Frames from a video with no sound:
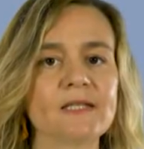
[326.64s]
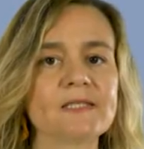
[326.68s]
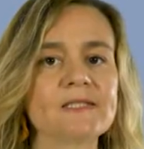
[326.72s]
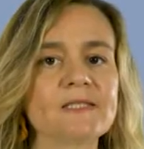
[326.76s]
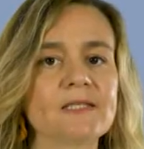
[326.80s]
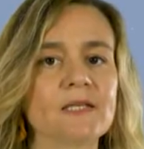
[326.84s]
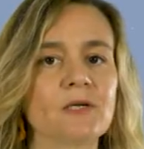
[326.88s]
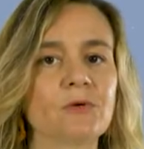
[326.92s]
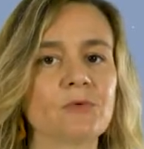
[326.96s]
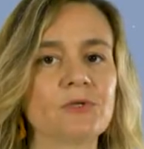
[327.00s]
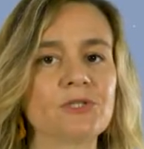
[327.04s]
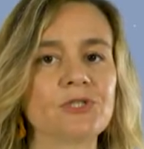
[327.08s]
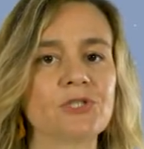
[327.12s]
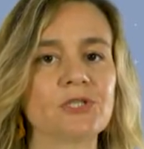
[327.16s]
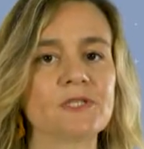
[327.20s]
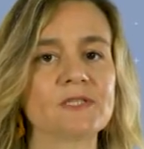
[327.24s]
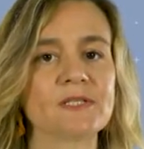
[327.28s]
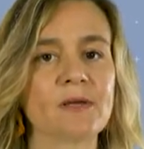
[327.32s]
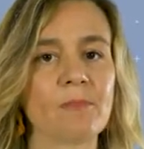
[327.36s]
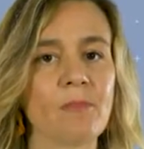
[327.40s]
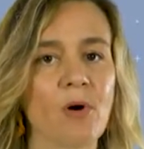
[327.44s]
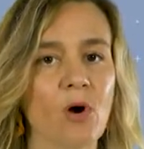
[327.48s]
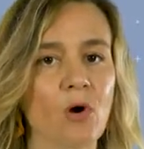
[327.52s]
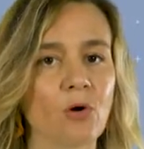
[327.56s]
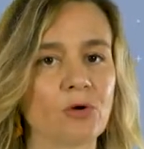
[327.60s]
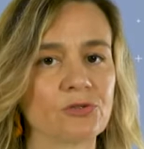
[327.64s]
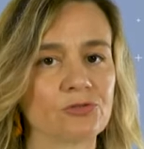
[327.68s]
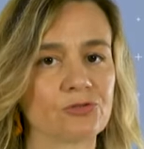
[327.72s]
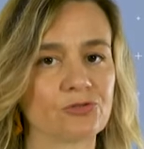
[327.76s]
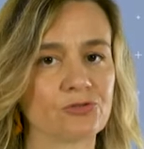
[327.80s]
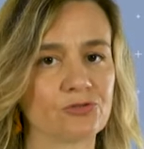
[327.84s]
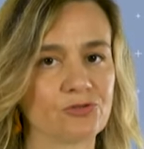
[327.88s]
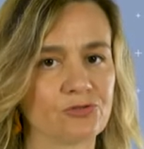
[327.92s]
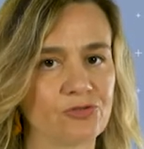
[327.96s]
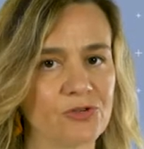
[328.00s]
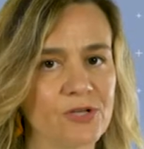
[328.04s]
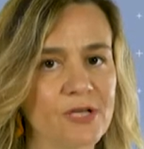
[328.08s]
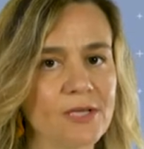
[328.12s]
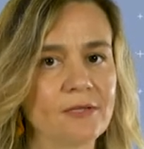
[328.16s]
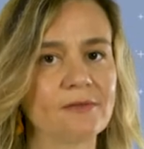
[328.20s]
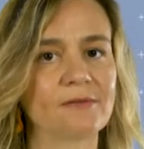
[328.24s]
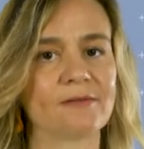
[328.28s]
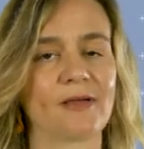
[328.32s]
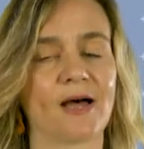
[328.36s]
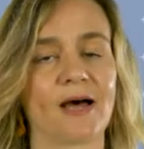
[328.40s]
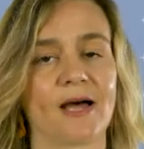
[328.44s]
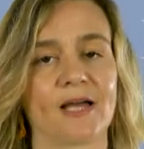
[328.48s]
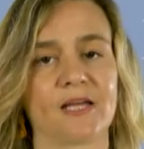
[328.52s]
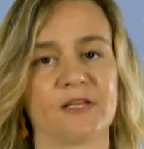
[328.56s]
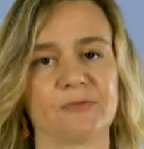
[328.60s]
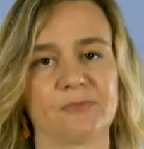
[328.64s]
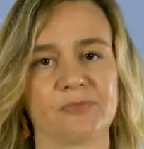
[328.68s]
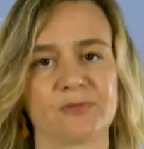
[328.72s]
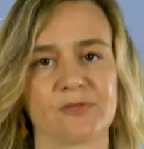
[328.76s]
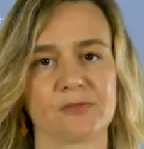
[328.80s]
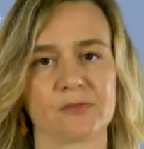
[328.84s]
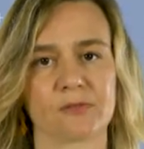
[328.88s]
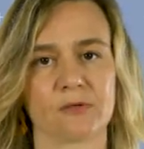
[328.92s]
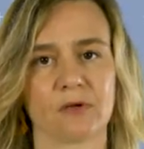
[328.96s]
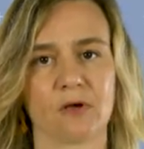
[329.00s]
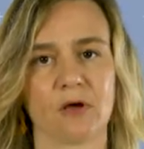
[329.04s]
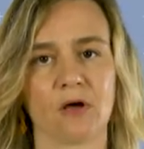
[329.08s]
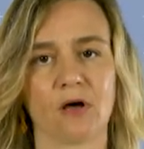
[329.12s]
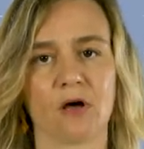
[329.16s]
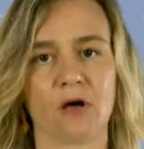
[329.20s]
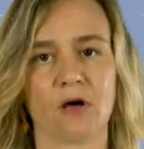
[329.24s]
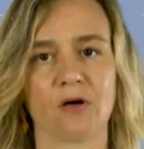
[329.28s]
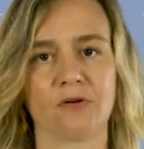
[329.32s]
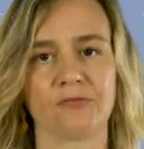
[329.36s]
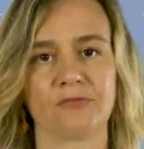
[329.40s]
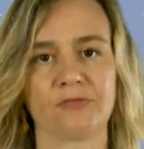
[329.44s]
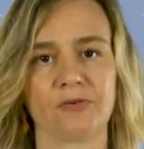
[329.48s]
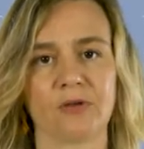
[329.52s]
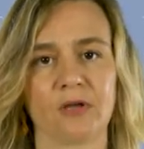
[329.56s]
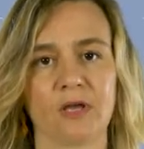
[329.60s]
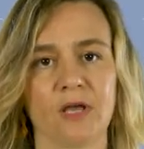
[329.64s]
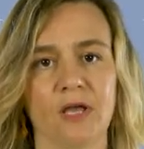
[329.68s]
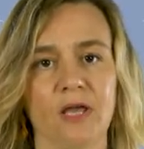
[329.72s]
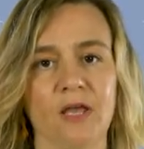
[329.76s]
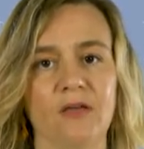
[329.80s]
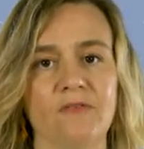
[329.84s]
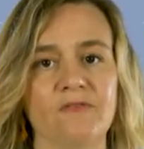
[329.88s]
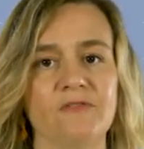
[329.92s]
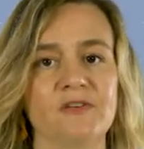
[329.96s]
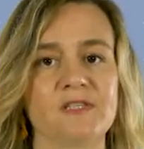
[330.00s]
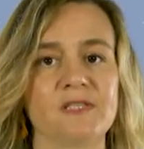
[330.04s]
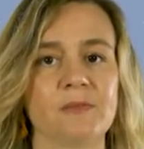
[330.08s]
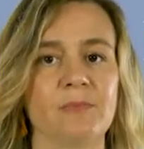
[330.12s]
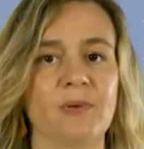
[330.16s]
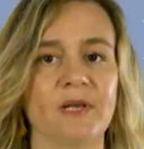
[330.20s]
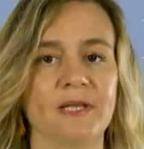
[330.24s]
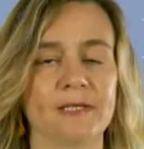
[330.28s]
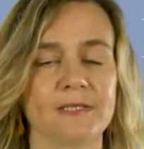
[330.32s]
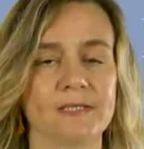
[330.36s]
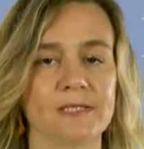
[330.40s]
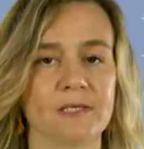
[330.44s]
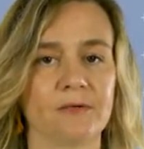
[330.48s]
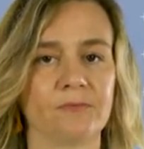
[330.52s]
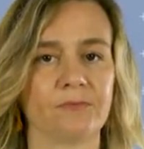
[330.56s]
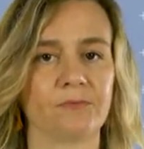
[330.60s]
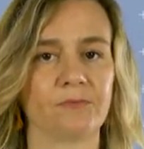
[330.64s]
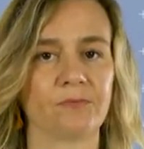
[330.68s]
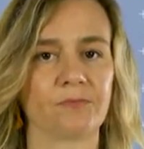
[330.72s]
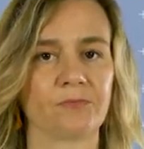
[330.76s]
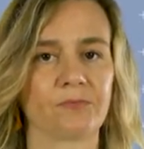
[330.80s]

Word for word: distinguishes among three types of invisibility.